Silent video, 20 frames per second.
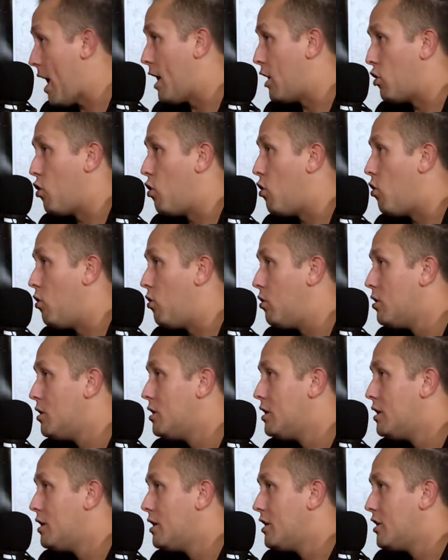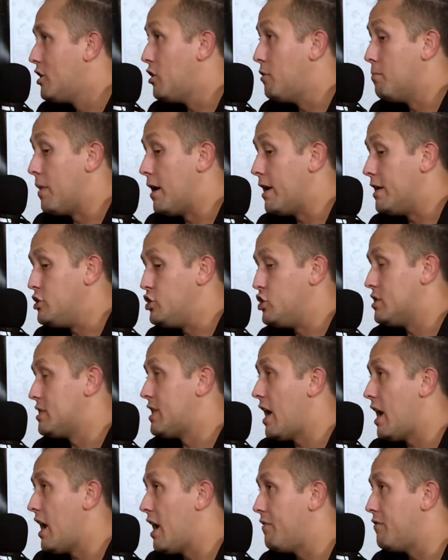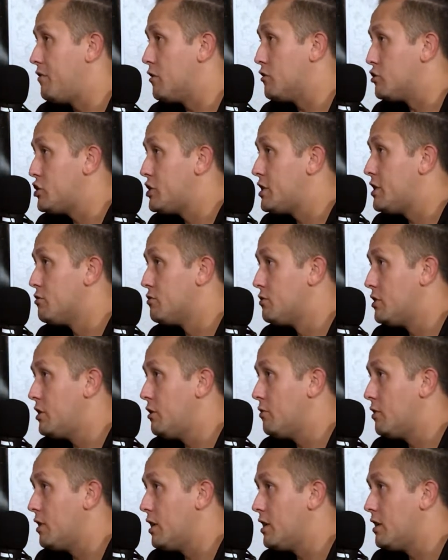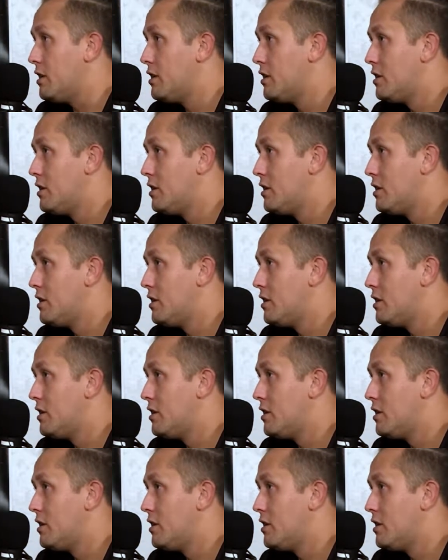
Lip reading: at all. You might just have your shield unit,